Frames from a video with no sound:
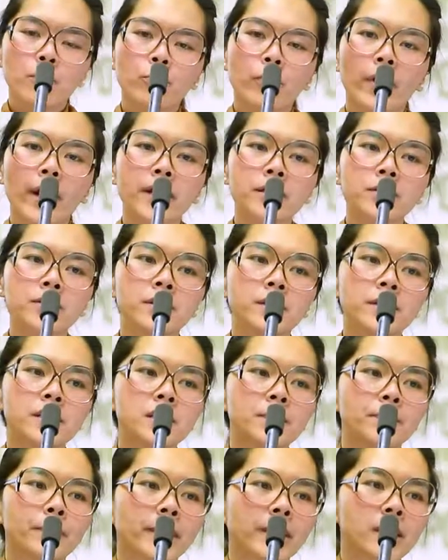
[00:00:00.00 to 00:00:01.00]
Prior to
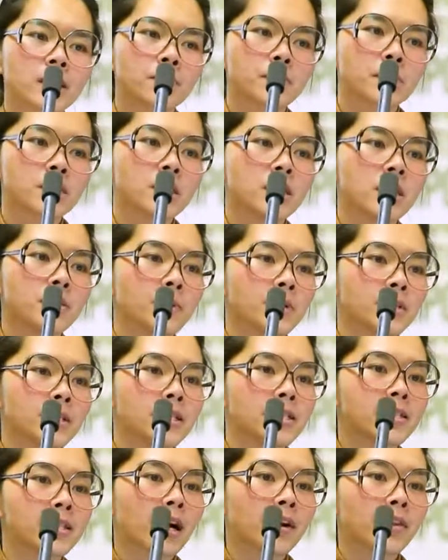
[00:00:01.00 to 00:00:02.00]
this, my expertise was
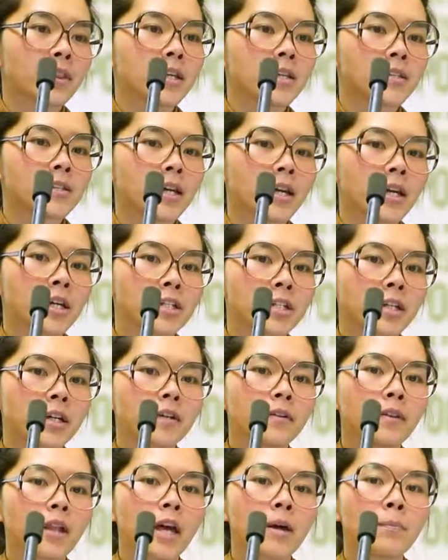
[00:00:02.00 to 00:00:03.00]
in Southeast Asia,